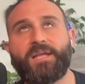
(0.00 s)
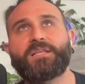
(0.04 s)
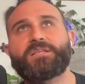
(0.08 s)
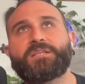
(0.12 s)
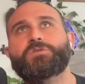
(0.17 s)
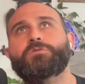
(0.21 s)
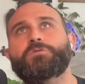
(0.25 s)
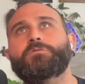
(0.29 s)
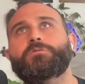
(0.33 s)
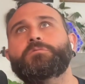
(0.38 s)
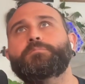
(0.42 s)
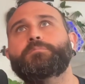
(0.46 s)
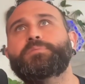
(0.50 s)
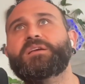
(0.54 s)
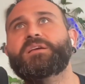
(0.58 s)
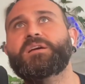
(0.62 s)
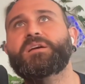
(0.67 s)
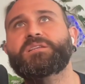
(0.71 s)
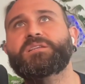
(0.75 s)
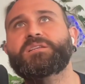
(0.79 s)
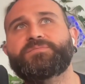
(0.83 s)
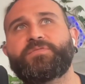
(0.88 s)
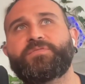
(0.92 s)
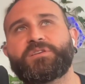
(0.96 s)
And so,
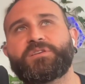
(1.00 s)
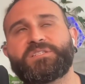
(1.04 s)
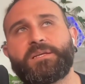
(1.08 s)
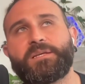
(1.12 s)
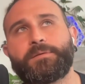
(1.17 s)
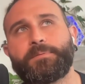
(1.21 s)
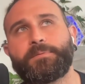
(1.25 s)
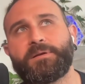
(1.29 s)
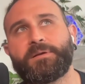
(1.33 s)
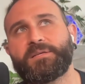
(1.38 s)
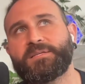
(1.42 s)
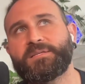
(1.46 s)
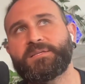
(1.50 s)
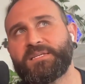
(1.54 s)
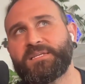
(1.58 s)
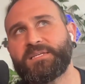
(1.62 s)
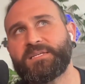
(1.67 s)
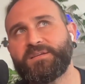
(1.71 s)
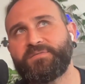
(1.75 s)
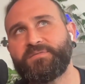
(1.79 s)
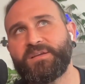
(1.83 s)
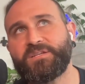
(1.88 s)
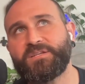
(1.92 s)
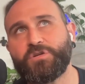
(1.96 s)
because of our deep
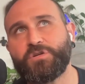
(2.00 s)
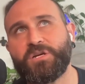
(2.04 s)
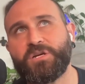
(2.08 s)
sense of